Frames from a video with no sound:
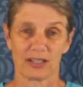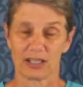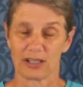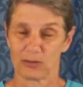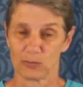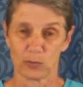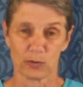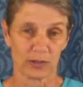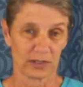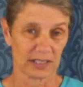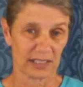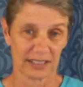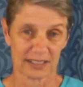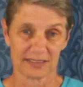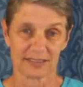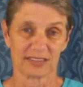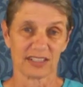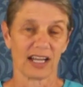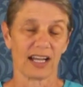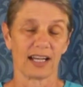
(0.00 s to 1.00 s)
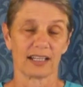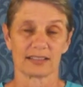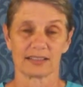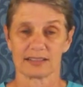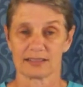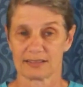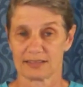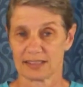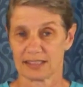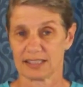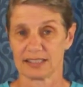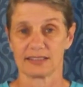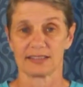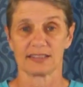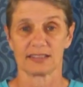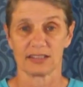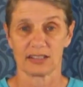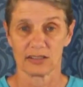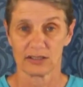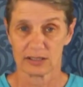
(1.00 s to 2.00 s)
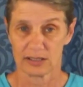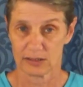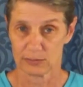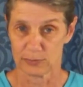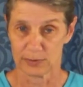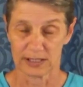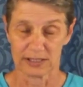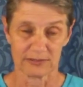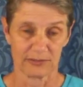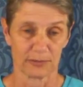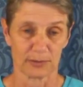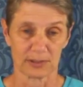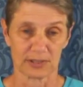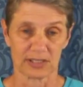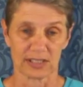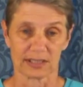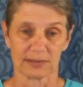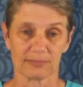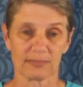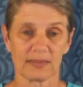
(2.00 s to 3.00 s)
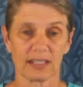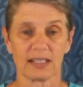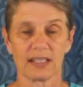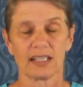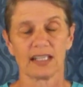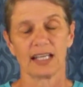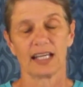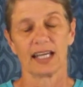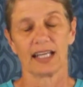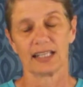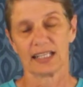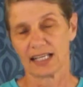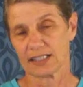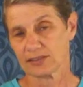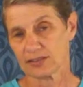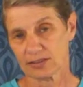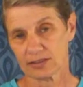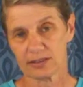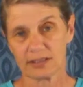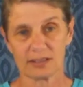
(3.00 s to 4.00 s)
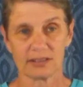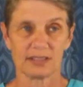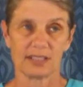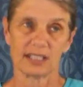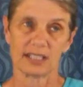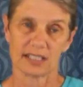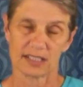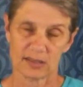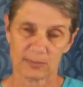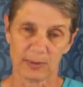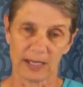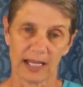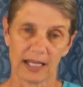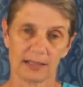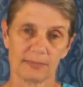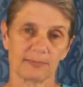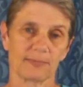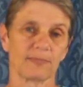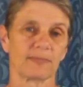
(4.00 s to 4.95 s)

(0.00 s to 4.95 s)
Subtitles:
and working stock is reinforcing. And that's good and it's bad.